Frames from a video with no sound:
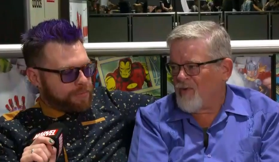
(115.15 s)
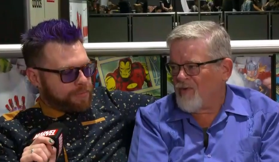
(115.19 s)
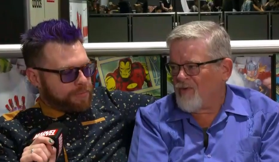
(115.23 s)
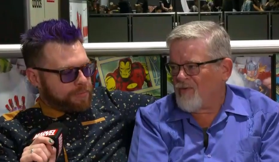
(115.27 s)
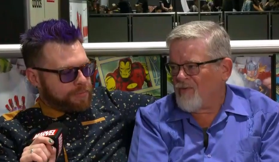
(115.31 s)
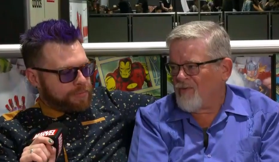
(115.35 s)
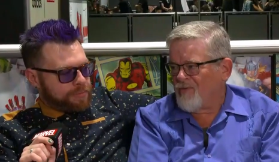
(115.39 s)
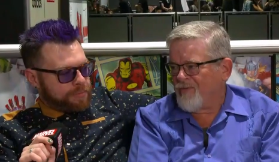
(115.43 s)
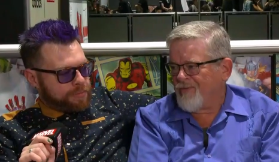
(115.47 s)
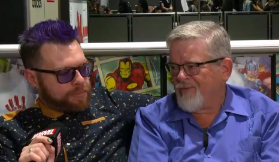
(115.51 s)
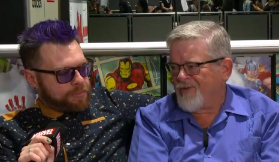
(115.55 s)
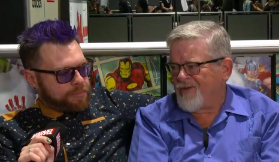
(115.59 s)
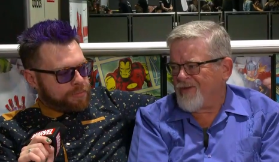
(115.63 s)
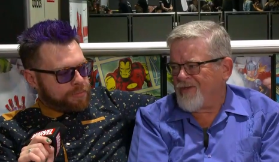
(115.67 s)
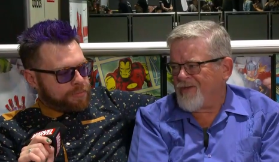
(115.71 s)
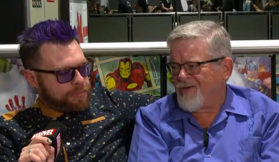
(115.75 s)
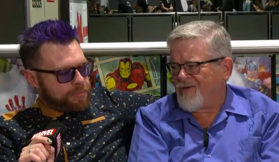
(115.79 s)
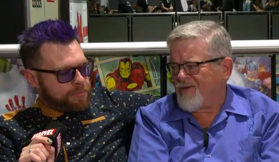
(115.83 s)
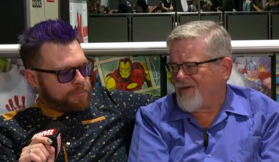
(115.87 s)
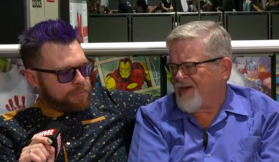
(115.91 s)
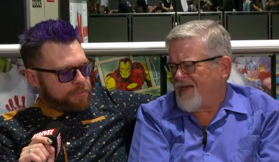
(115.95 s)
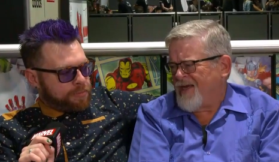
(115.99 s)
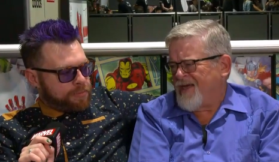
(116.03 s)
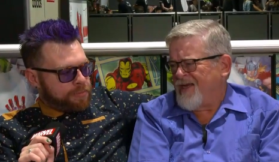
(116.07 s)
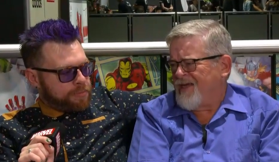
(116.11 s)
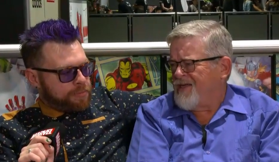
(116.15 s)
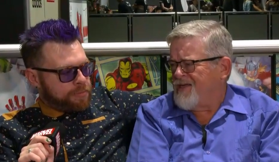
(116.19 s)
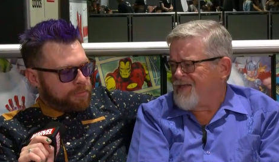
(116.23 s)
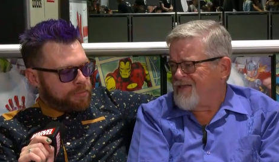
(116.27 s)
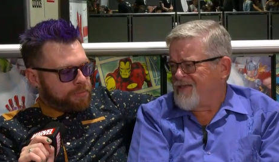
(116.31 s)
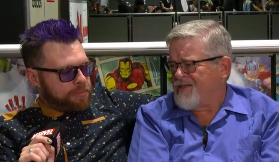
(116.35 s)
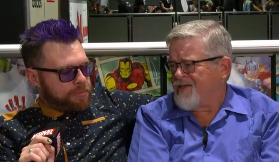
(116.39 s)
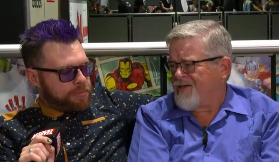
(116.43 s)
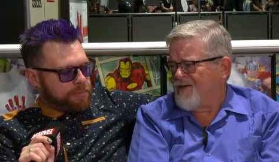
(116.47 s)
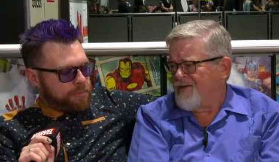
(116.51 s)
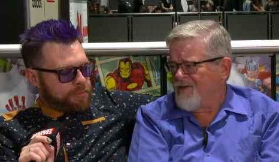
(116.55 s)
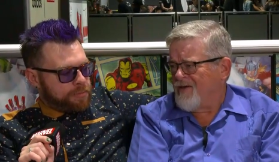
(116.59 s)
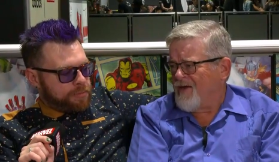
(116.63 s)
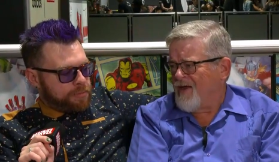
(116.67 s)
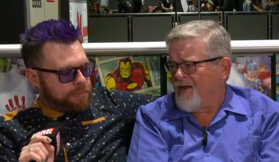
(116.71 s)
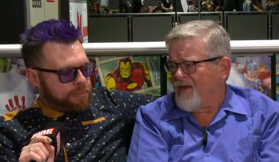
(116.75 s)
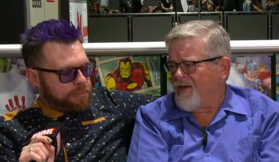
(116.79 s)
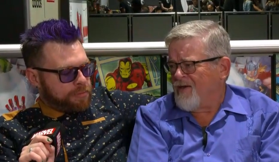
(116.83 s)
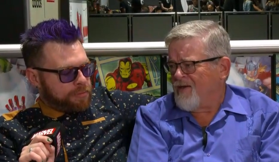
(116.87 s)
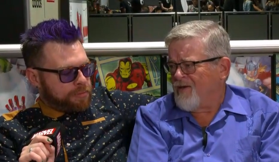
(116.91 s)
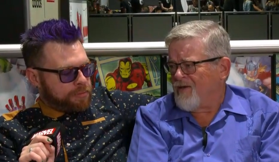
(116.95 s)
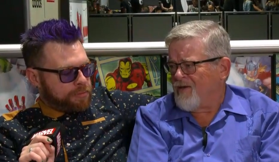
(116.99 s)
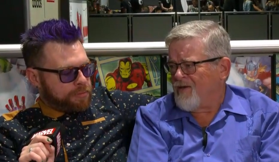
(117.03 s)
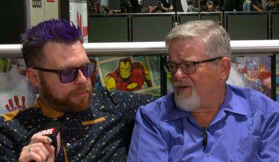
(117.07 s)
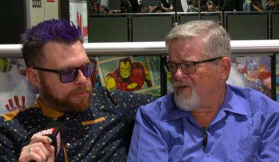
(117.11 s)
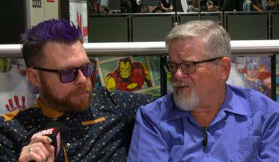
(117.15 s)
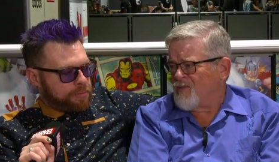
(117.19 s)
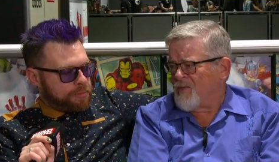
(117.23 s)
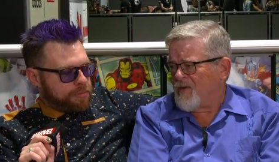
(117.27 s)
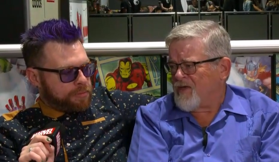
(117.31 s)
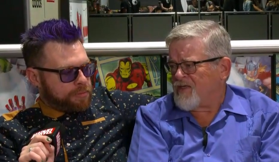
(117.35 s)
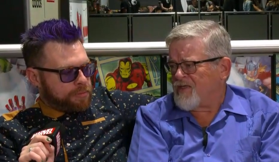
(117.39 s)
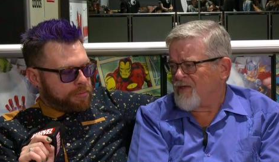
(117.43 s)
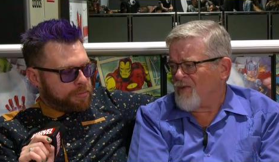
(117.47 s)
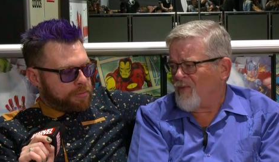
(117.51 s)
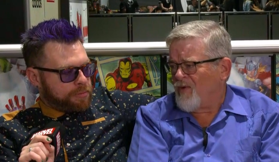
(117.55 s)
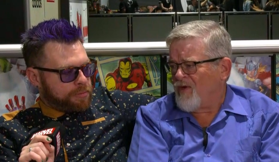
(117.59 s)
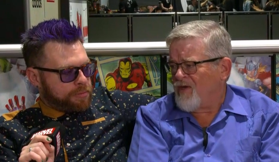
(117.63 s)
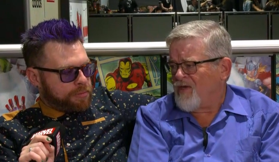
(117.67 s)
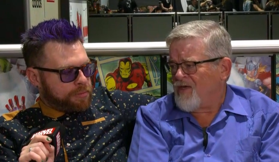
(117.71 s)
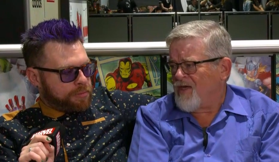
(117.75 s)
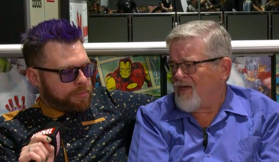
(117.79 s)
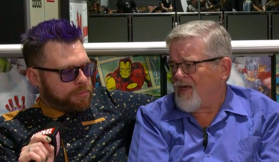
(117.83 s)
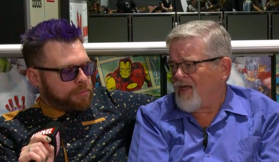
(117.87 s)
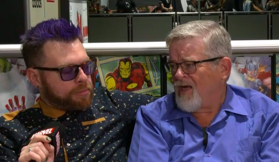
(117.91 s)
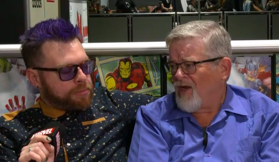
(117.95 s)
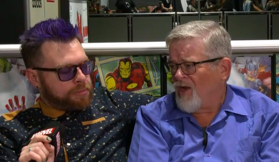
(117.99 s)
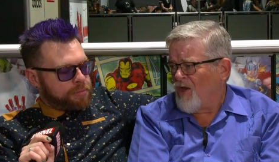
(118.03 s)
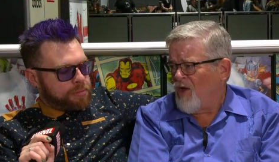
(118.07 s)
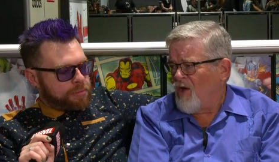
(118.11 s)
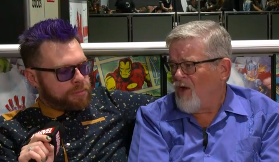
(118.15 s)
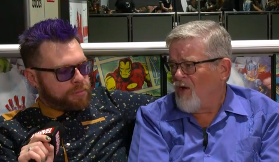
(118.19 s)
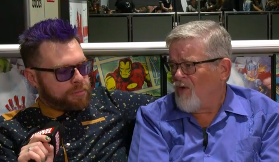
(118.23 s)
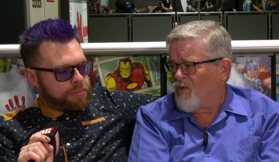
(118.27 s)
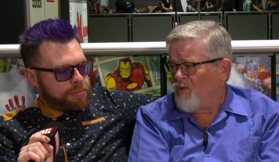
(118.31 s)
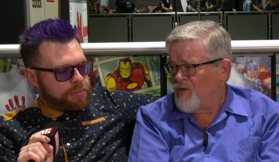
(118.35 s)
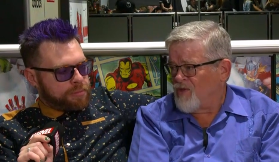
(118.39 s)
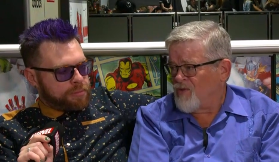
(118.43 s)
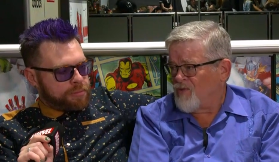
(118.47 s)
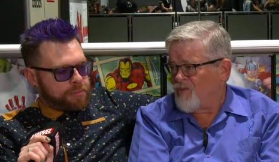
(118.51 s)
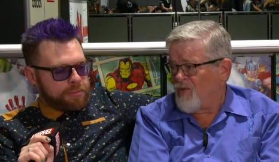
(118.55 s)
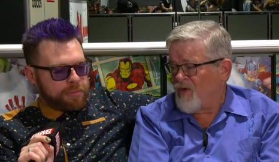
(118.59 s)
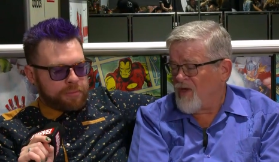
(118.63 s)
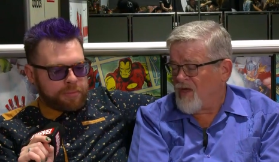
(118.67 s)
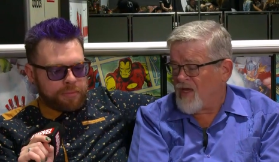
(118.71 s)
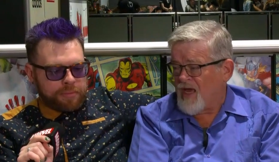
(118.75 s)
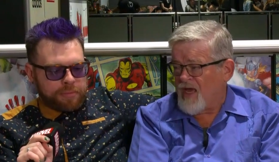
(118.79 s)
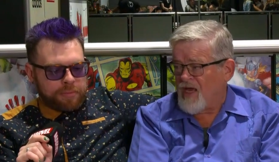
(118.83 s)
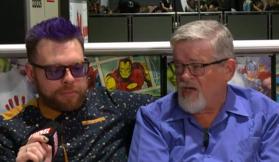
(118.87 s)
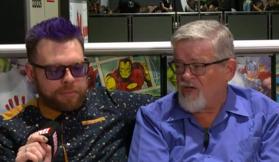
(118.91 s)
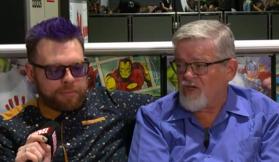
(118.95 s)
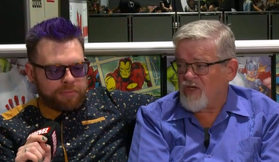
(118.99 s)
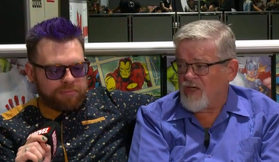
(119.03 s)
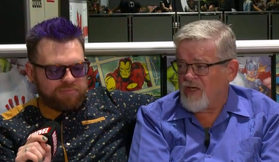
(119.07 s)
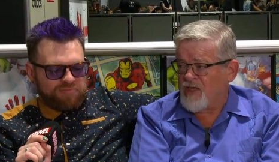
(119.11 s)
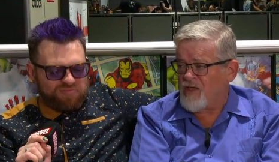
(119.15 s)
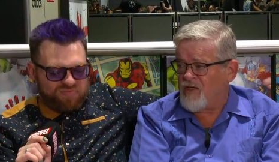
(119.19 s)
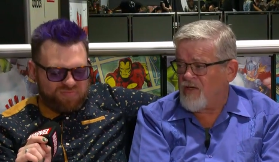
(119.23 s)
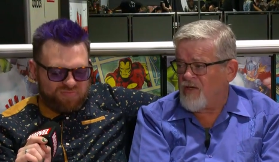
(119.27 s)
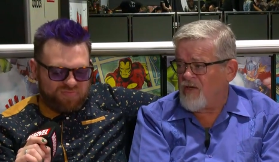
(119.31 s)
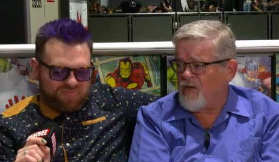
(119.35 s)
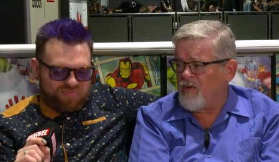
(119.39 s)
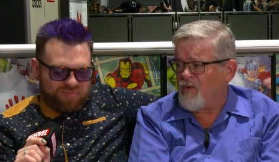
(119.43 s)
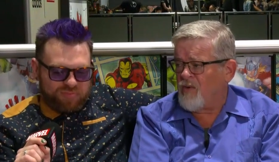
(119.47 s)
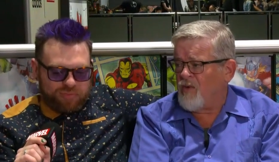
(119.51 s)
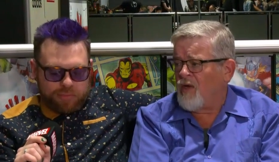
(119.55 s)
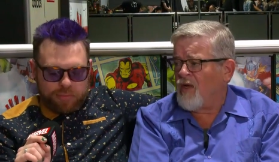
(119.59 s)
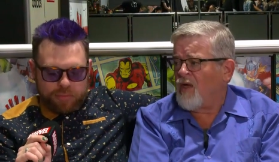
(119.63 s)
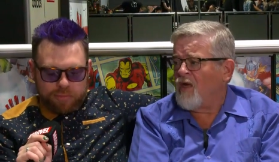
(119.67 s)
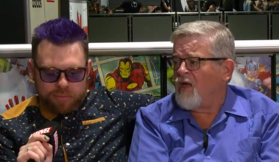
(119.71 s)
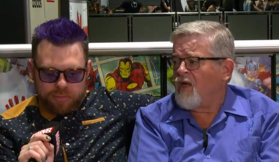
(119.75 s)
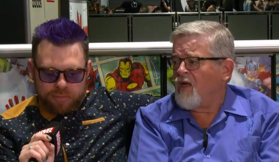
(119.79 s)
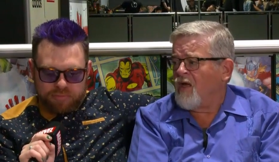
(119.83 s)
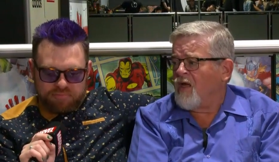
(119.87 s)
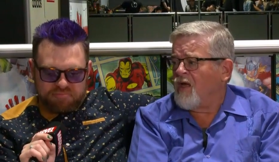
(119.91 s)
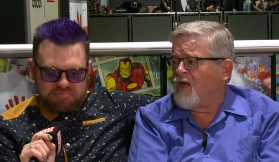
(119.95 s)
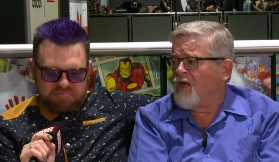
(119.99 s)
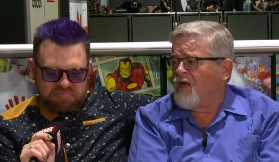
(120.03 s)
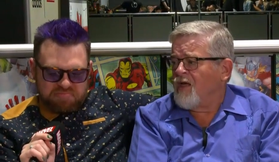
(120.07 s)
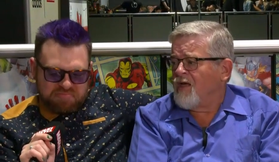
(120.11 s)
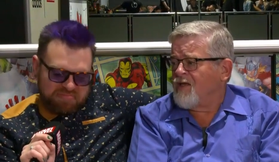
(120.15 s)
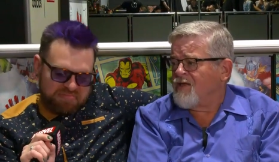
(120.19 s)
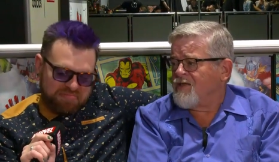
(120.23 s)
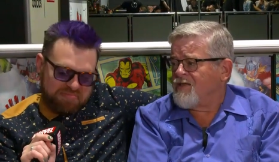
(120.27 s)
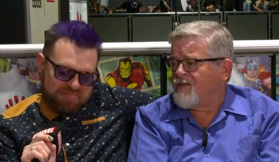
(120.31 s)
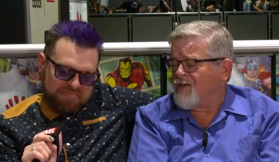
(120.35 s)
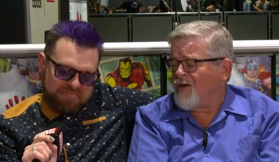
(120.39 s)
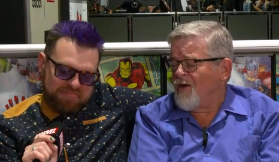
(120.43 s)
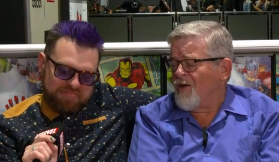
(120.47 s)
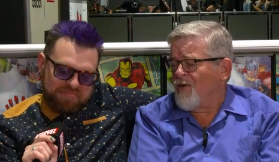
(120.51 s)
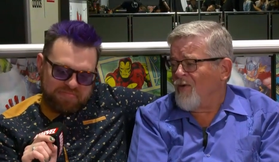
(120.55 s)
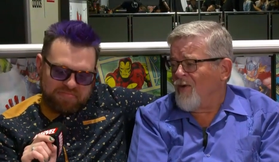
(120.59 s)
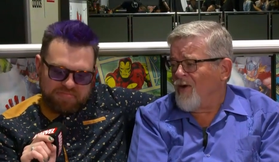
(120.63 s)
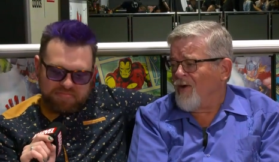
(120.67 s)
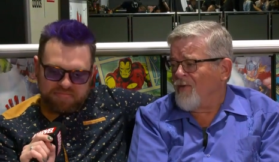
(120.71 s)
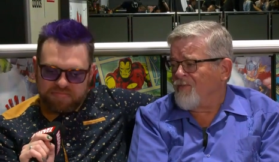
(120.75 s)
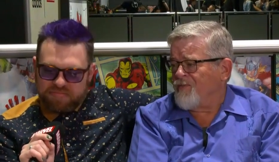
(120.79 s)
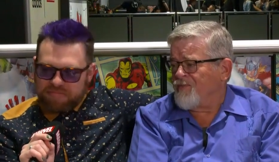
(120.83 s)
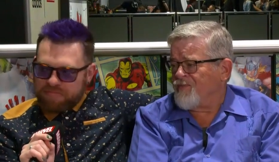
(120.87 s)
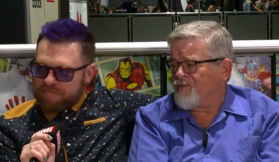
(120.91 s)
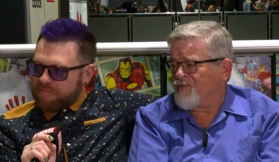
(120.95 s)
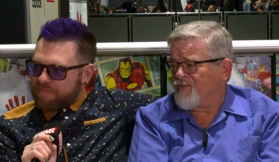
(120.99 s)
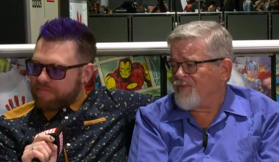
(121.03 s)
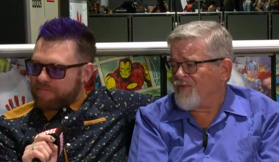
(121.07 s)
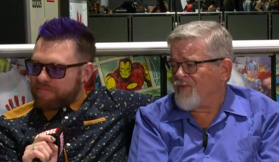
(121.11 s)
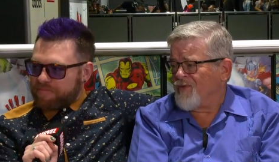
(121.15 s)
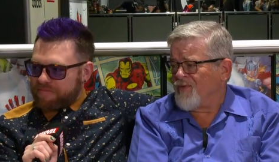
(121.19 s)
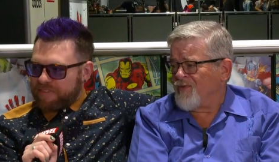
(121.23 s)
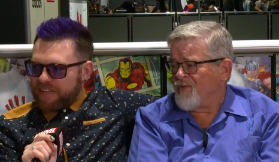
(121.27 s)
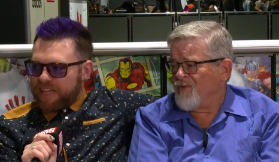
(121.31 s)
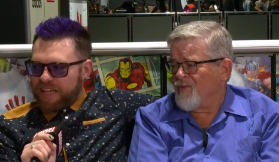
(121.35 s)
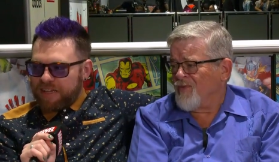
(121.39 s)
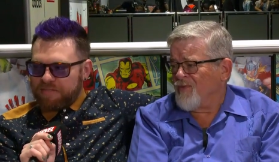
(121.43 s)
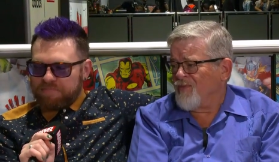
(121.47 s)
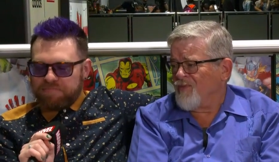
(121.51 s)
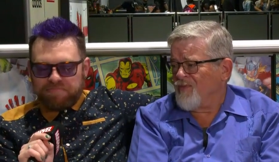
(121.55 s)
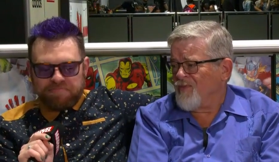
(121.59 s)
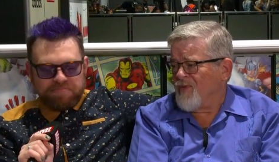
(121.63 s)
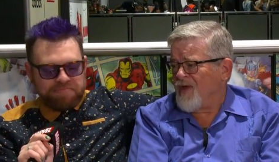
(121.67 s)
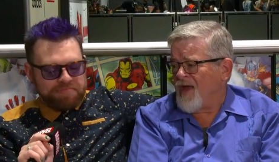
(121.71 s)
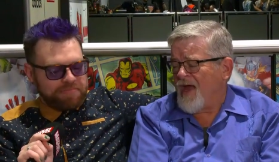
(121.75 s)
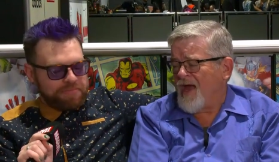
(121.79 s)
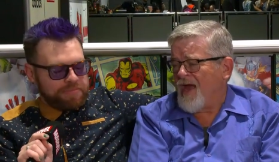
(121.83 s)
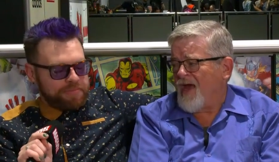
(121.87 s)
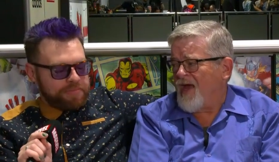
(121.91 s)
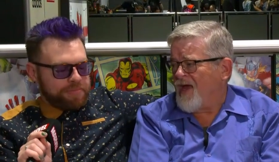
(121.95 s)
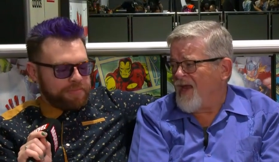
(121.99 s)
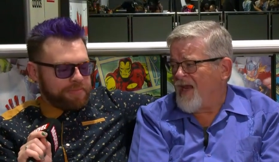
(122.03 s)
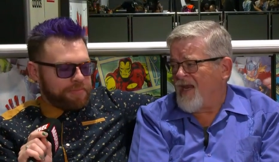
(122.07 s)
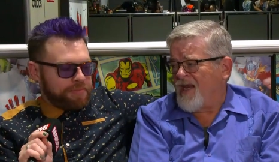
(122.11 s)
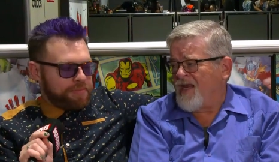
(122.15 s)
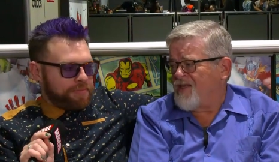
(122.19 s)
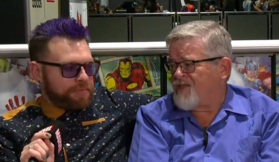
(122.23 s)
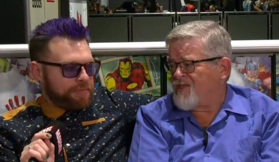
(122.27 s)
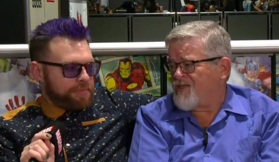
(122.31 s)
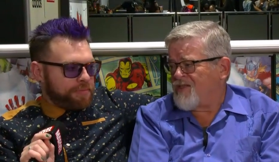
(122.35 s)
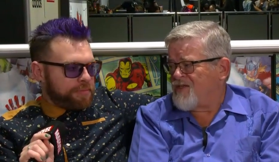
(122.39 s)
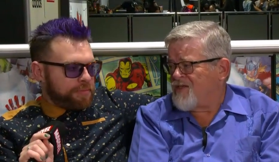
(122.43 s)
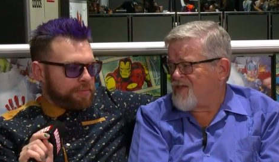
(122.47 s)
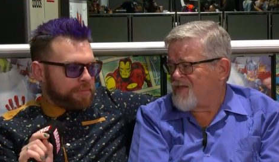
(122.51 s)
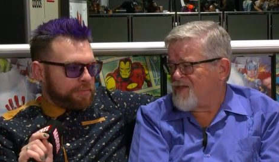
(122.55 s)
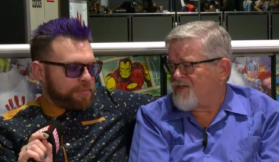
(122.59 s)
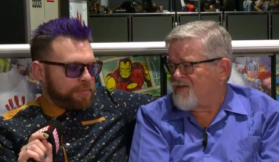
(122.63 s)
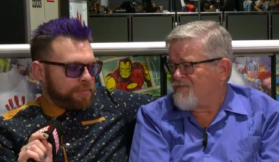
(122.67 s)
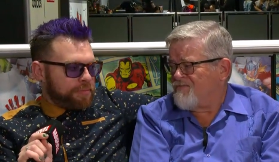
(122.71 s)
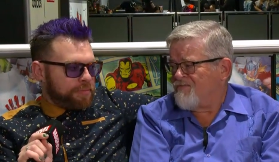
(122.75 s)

Speaker 1: with, with your kids and, and especially when you get along, which we occasionally do. So, Every uh, once in a while. Yeah. Yeah, and it's just